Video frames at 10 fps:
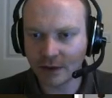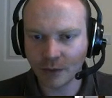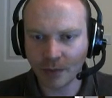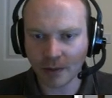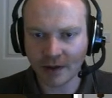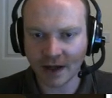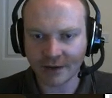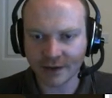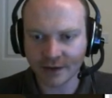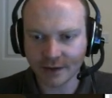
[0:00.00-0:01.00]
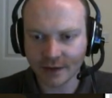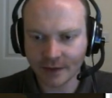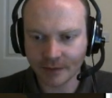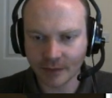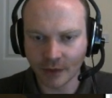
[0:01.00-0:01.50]
We probably haven't.
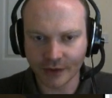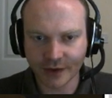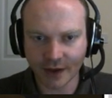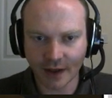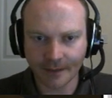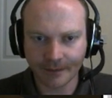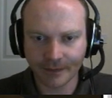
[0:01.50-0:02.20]
But,